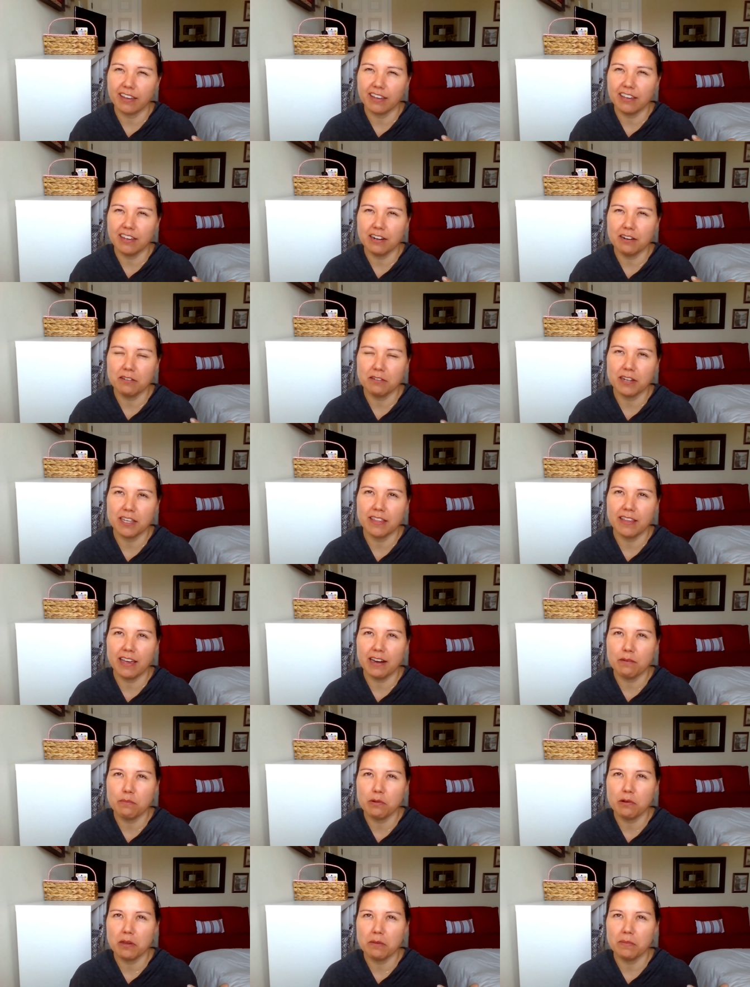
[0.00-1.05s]
you know, in that
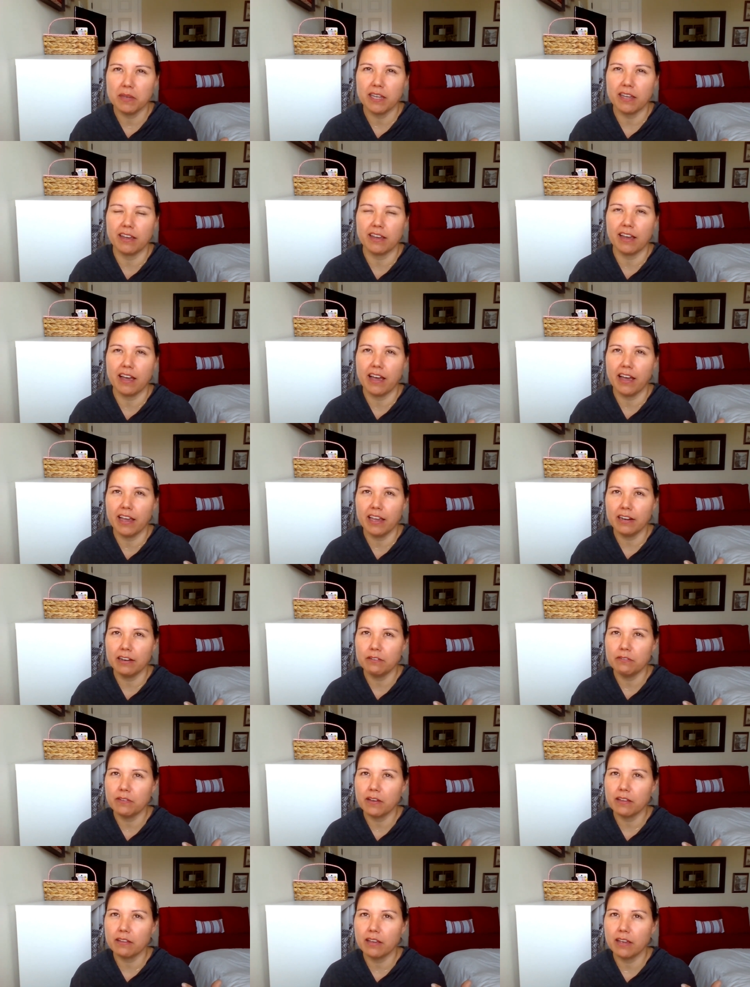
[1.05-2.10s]
appointment, it kind of
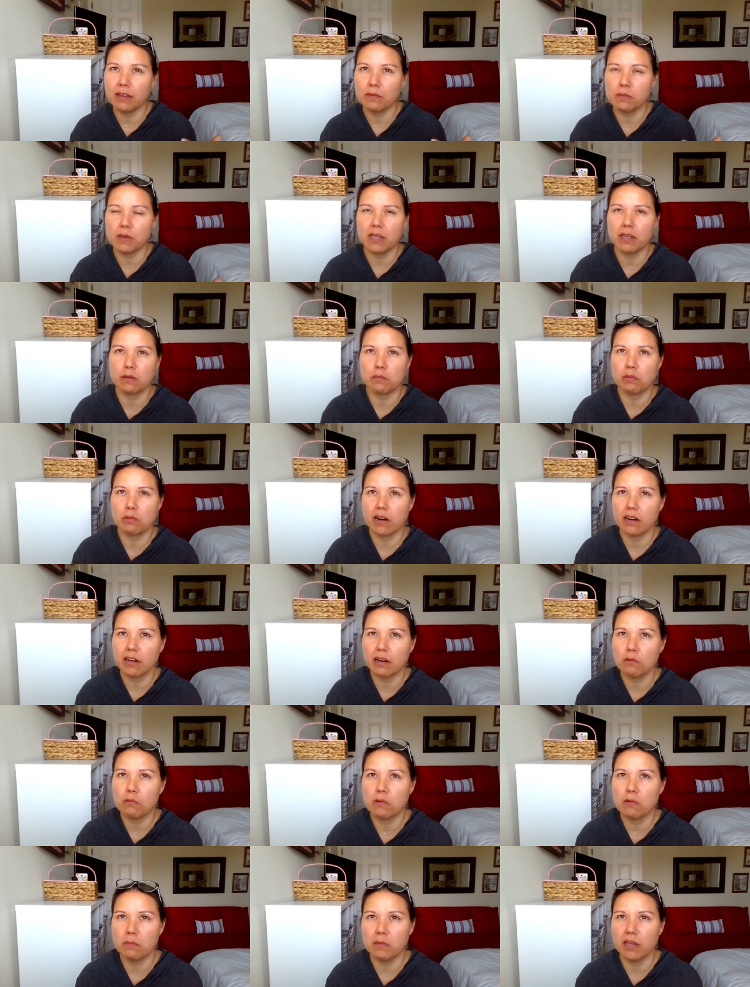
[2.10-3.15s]
felt like being a
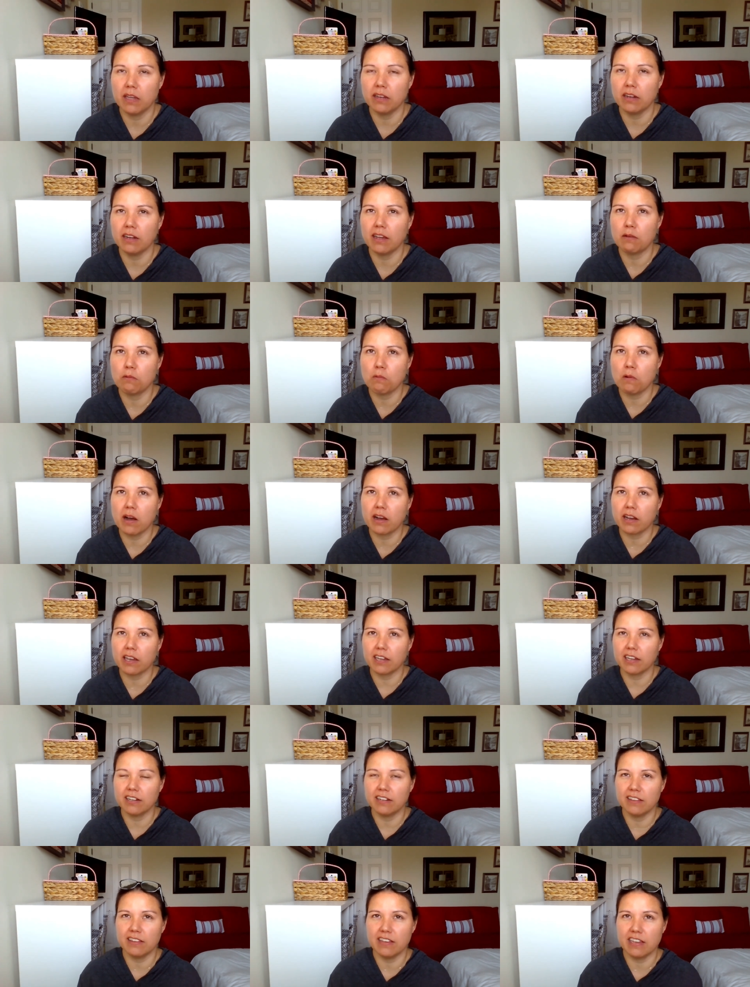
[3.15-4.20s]
pregnant woman and walking
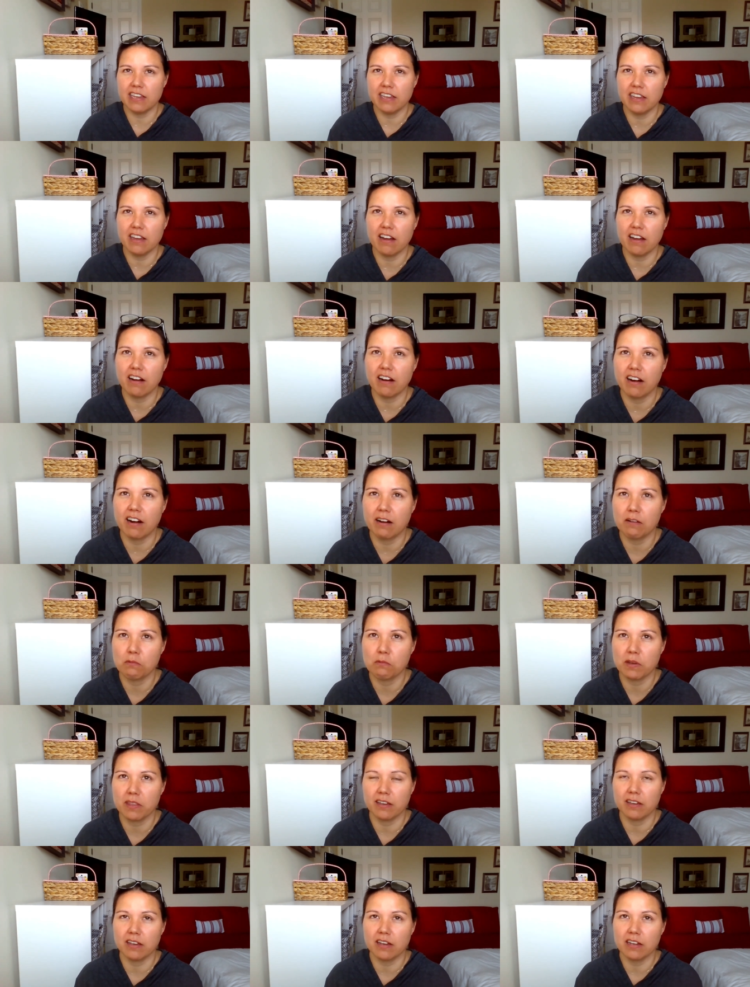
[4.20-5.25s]
into the ER
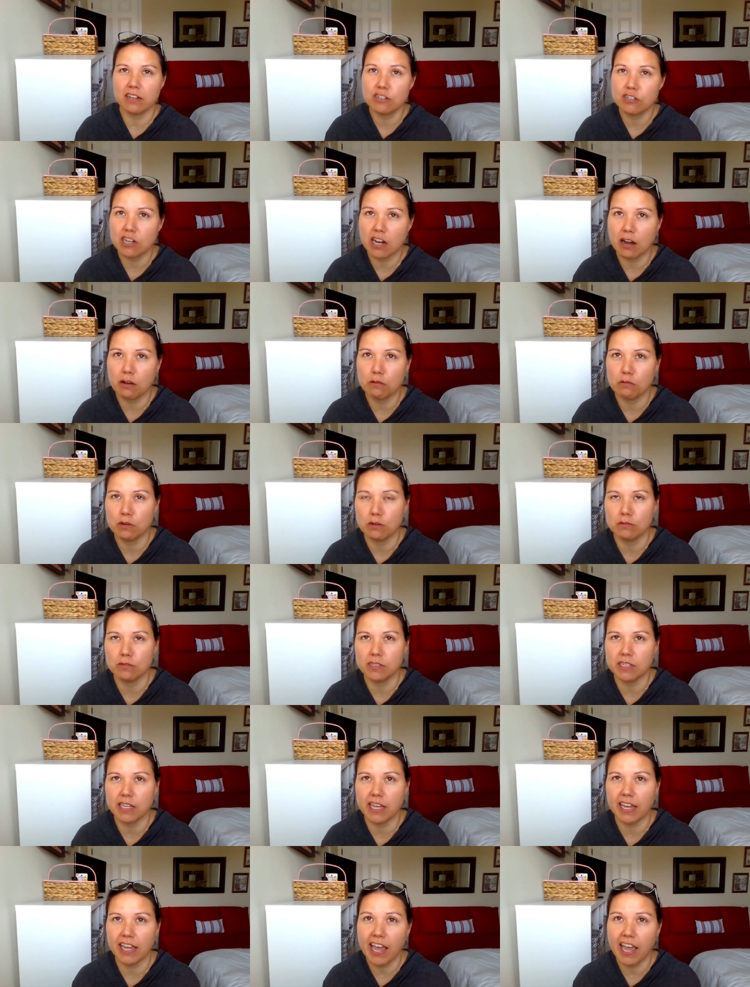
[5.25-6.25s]
with a gunshot wound saying,